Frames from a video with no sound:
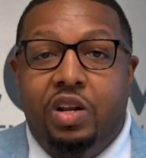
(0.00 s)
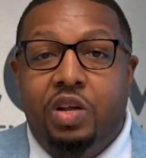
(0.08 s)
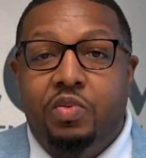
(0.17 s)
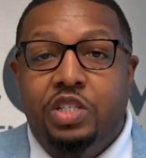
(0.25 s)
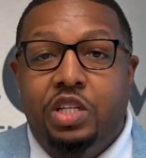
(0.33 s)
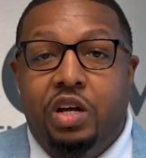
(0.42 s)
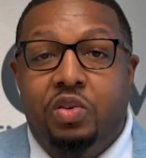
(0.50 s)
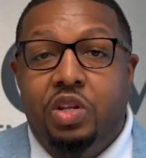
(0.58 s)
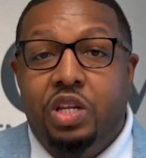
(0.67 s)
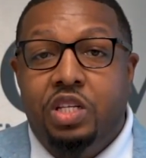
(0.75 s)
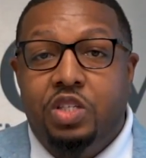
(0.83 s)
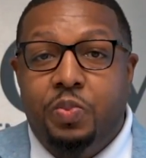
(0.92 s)
on the, on the
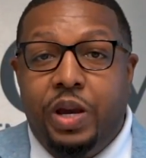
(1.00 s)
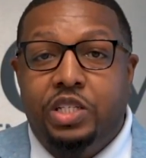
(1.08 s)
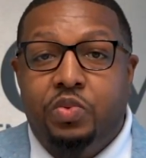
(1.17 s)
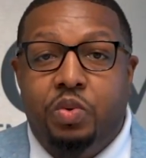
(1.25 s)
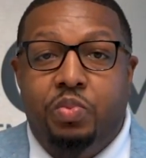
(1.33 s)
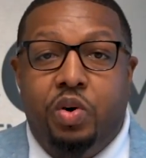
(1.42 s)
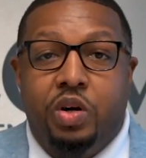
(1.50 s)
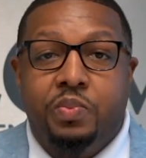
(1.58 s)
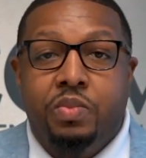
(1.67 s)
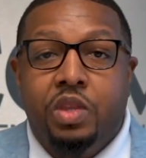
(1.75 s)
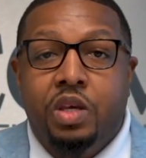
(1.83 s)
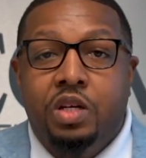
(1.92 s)
inspection report.
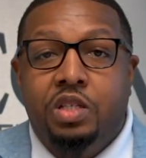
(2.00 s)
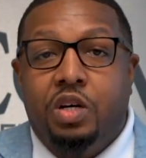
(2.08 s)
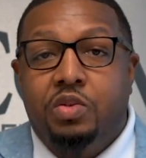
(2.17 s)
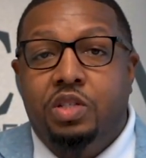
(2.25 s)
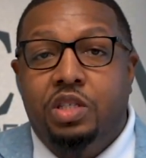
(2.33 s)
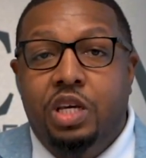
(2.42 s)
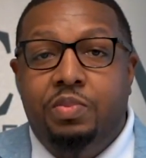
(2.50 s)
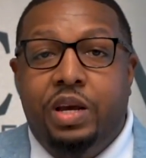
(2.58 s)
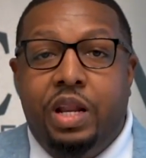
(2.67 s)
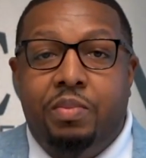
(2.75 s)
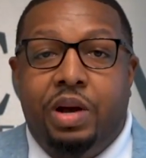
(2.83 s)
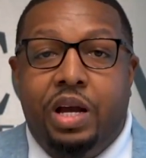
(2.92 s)
So just keep
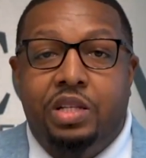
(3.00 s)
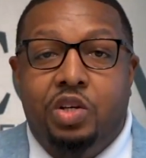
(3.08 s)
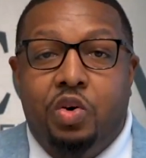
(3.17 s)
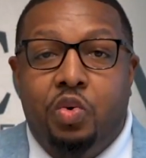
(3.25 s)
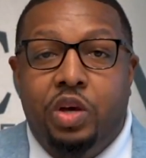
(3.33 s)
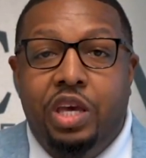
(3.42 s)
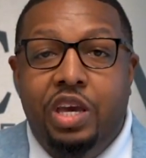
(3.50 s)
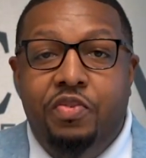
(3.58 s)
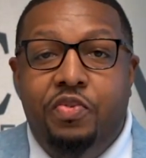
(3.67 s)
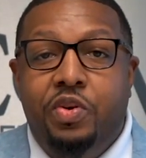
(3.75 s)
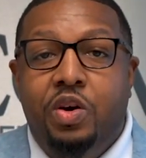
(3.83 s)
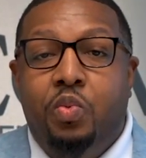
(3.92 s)
that in mind. So
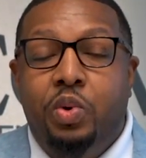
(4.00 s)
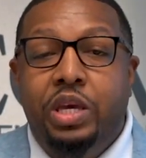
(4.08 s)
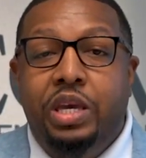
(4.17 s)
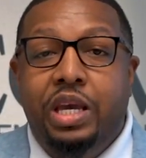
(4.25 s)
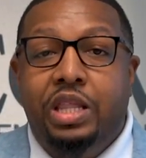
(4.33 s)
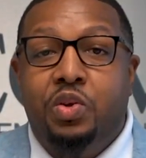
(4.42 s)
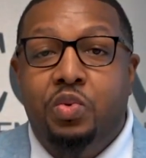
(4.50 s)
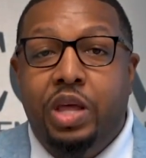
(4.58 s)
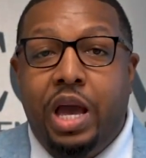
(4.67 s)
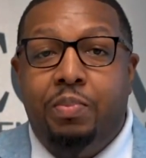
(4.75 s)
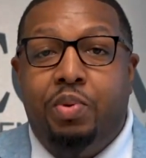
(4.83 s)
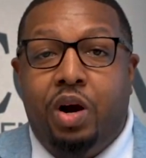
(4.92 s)
if we get through
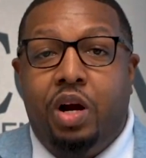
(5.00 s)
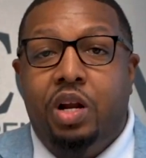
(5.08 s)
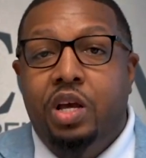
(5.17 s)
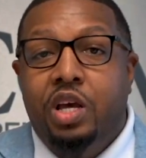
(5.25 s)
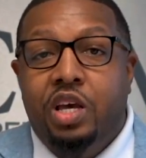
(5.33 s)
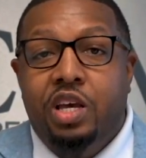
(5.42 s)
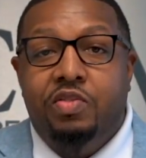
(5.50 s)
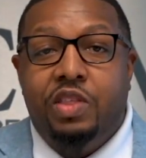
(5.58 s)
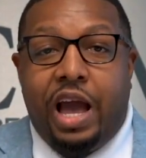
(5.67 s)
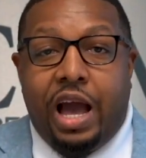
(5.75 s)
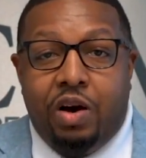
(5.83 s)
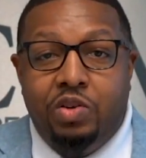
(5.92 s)
that part, the
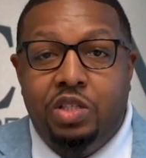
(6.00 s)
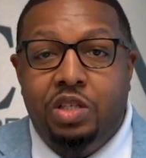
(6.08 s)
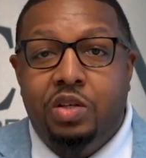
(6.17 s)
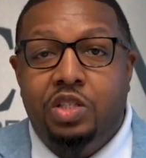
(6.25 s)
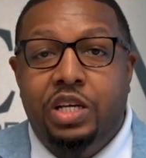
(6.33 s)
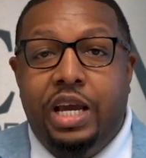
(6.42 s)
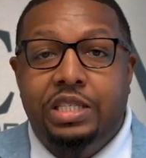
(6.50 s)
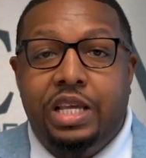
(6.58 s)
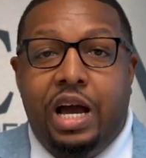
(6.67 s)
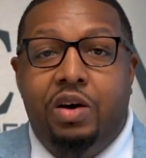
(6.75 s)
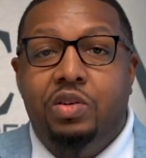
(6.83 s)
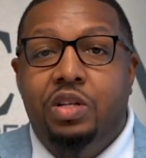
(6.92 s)
house checks
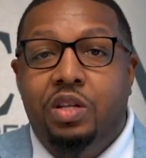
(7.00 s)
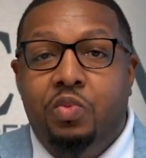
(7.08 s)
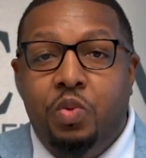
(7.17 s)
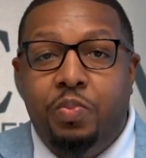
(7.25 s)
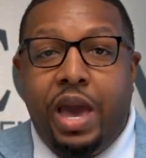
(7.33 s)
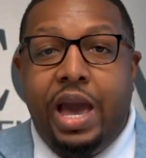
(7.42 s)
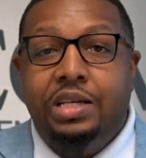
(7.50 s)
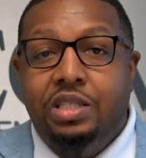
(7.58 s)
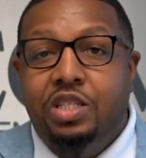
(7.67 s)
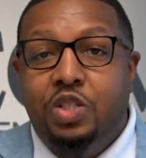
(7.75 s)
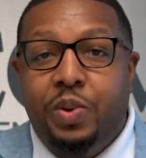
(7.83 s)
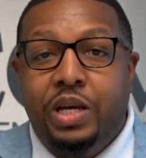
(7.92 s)
out, past
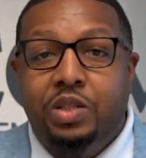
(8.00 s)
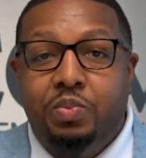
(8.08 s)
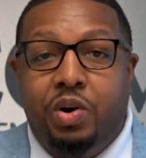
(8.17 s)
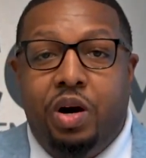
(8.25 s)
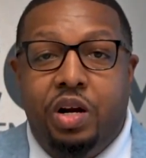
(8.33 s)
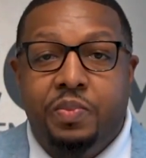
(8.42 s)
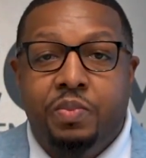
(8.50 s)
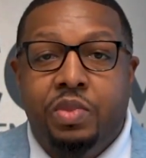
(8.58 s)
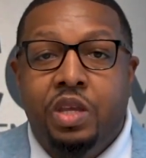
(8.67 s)
the inspection part,